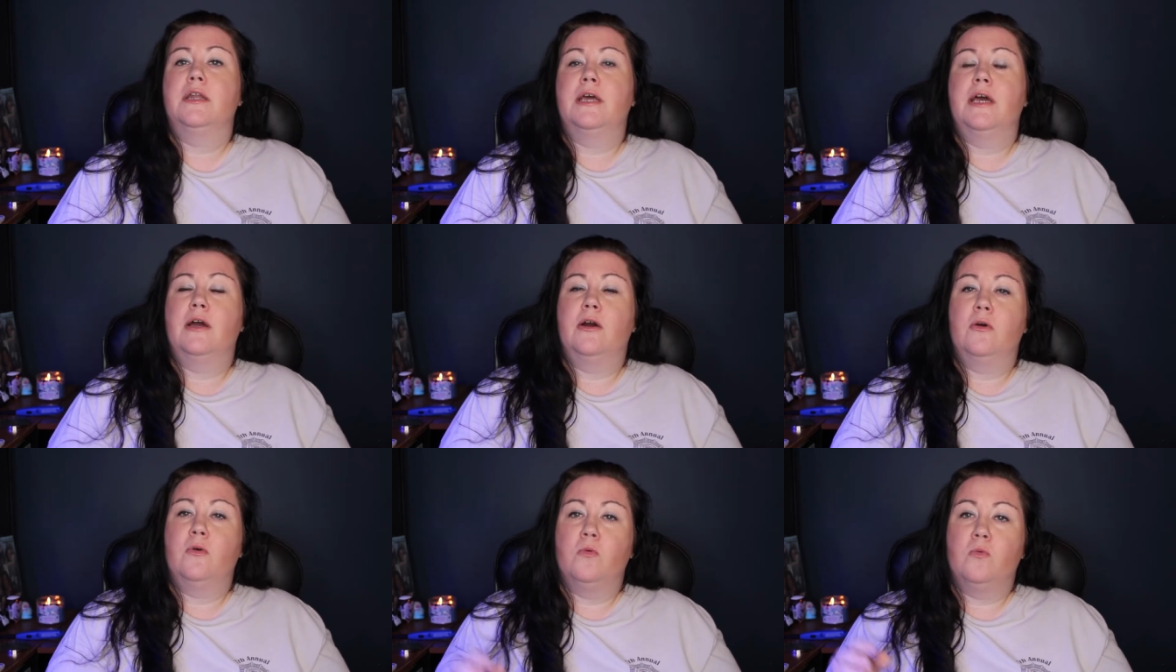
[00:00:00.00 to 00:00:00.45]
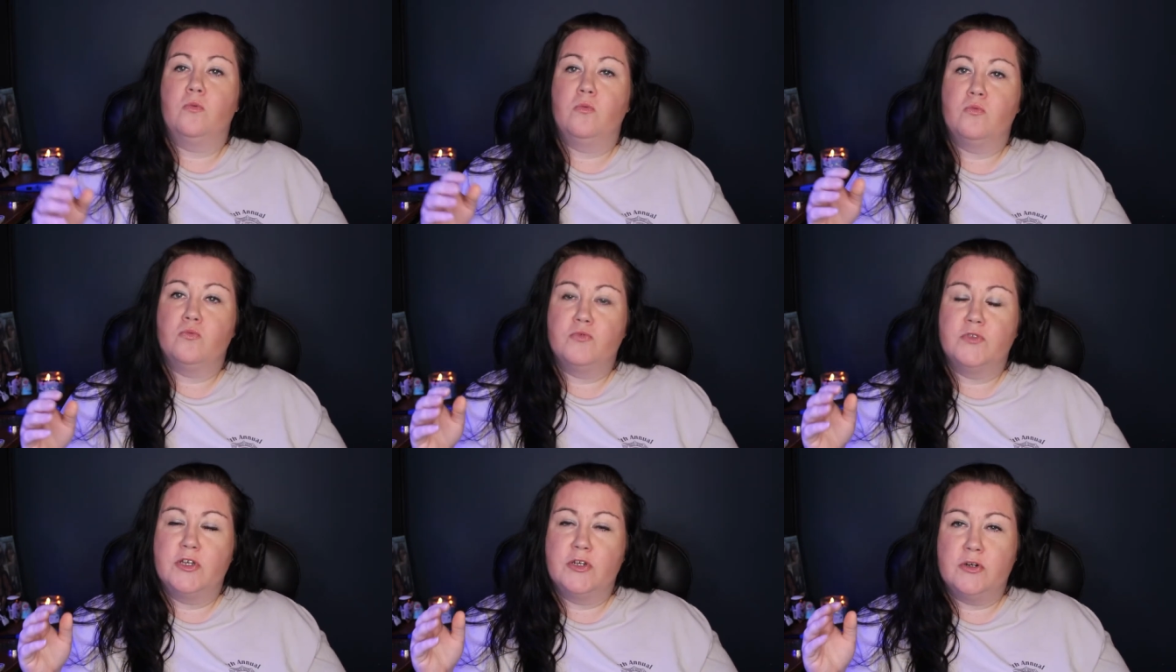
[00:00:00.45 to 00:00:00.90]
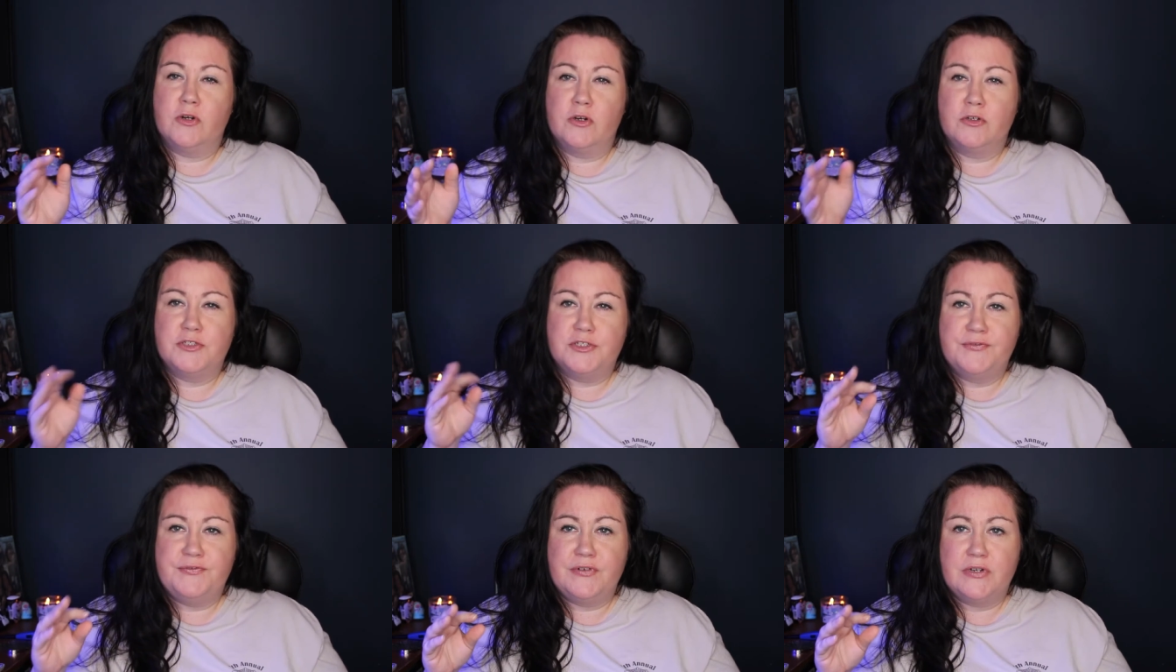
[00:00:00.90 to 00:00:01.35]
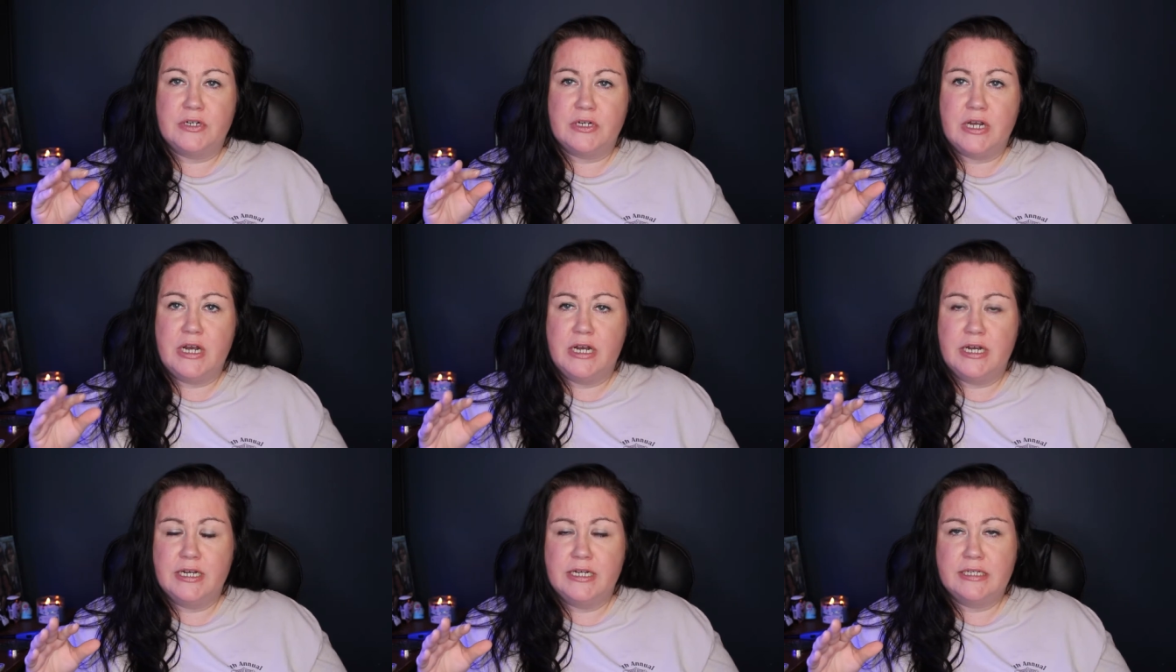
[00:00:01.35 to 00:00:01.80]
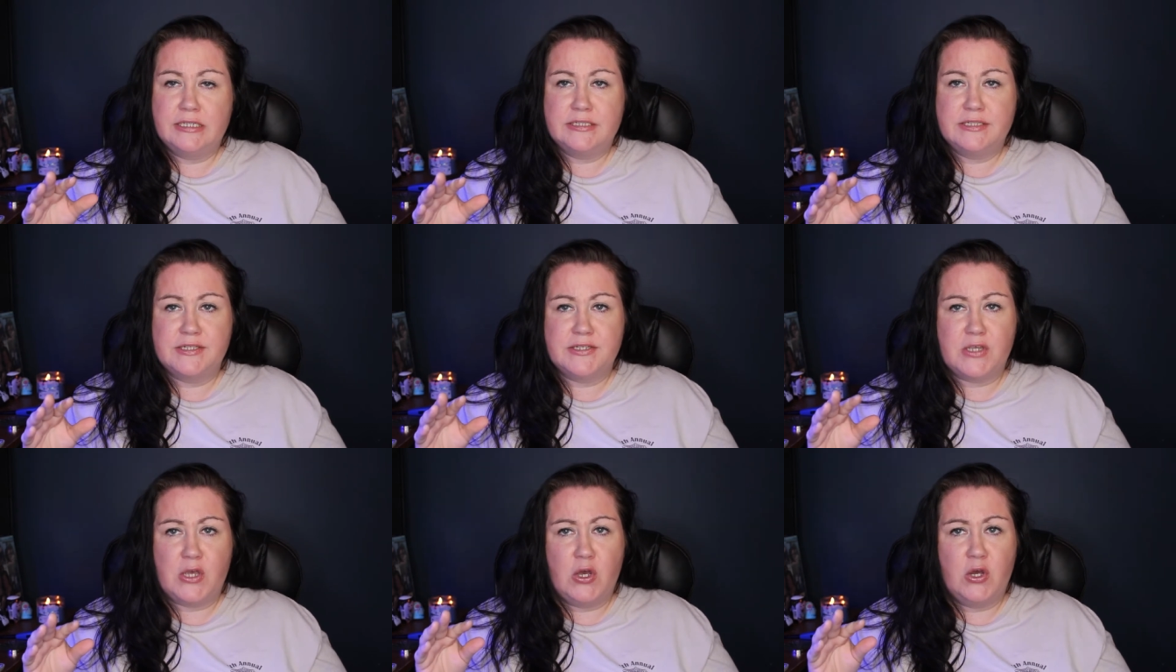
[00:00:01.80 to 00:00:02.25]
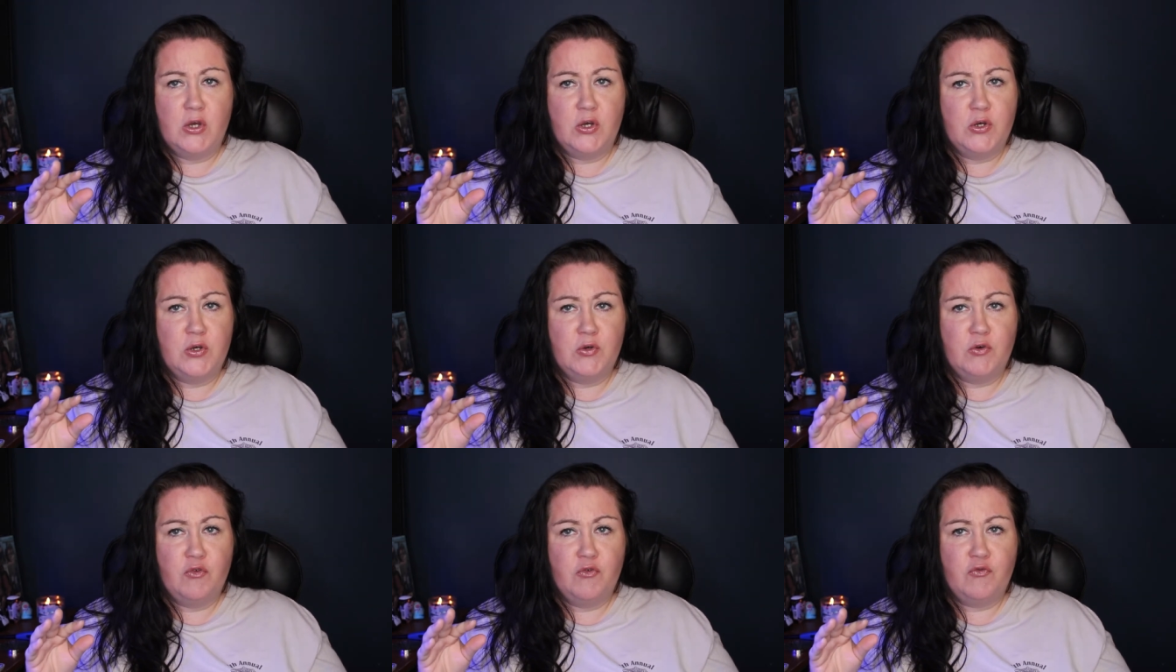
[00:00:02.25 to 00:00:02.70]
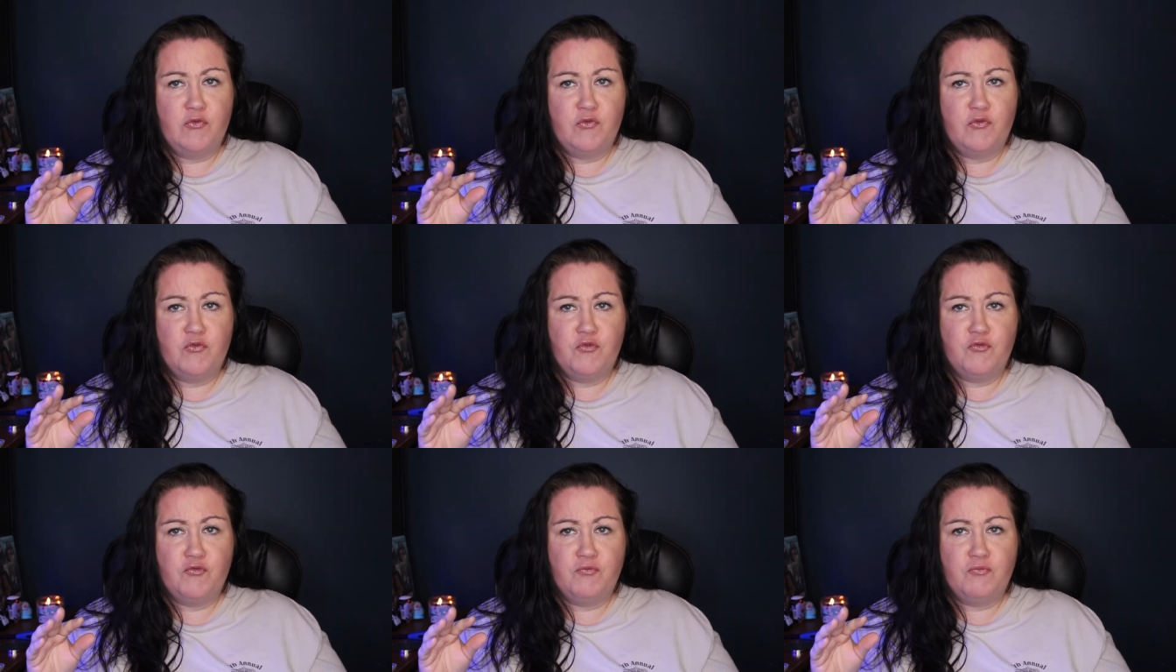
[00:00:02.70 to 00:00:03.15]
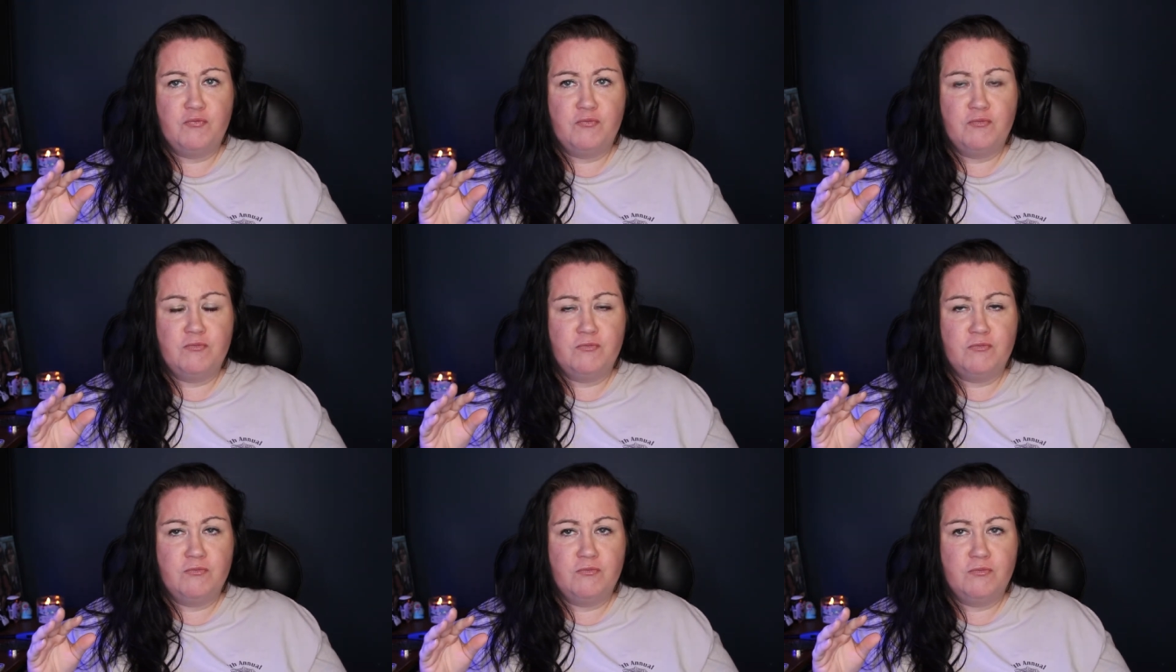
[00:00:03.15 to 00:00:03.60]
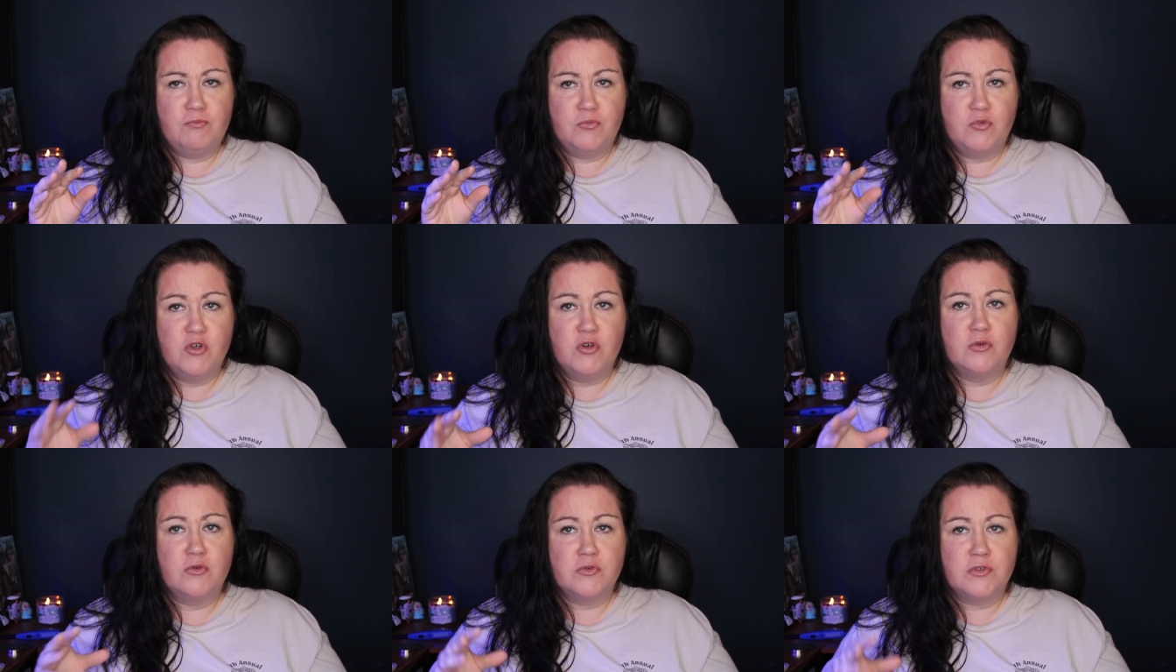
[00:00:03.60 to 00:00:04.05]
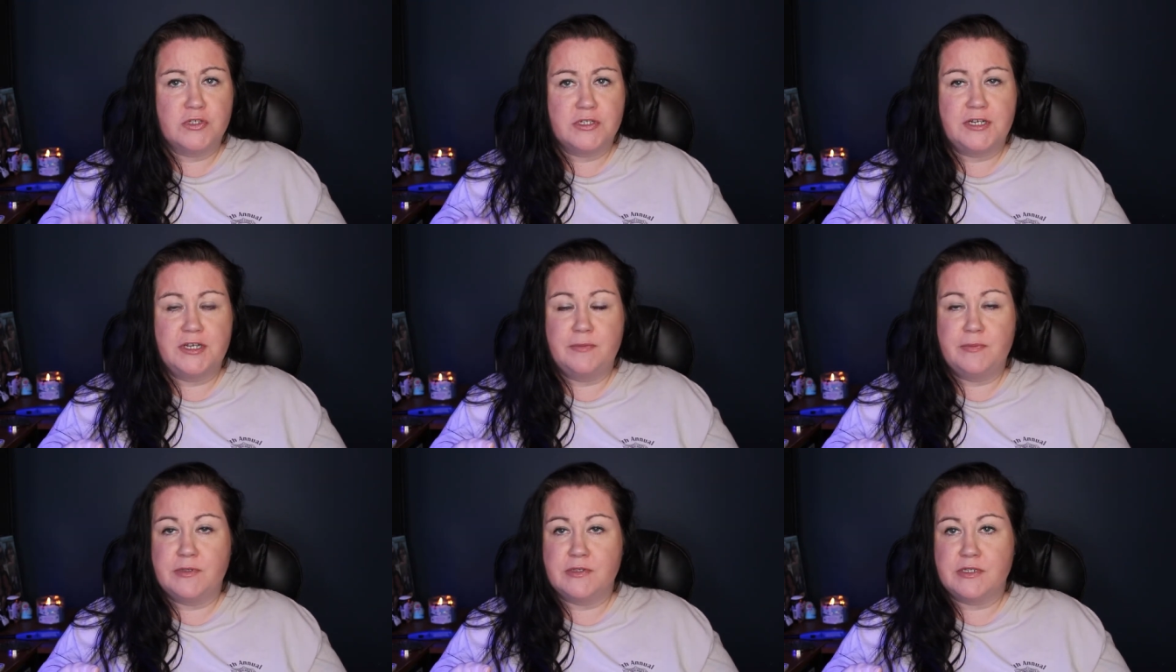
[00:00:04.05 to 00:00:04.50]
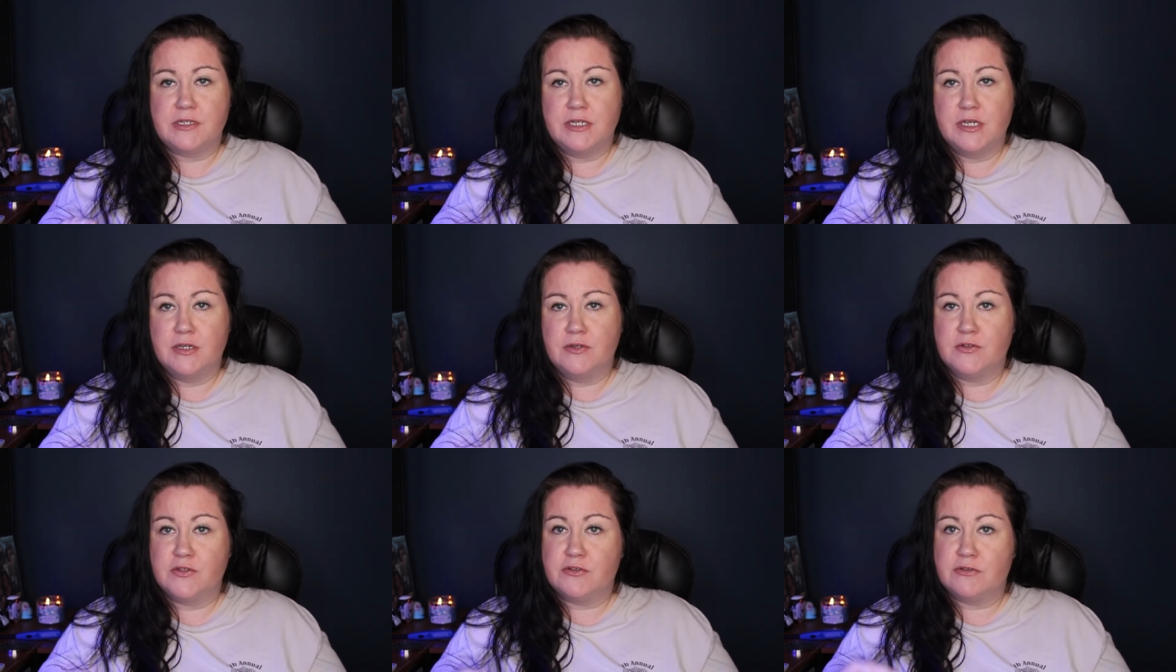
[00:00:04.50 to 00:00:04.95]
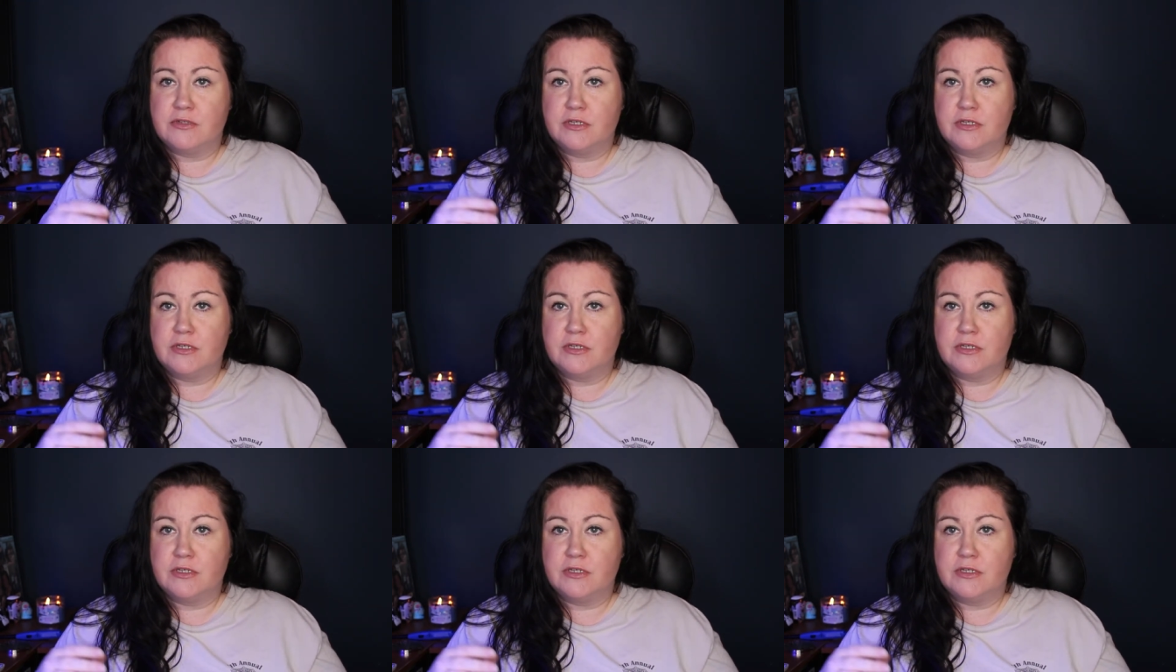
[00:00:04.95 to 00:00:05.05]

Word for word: Now, there are different kinds of those type of snails.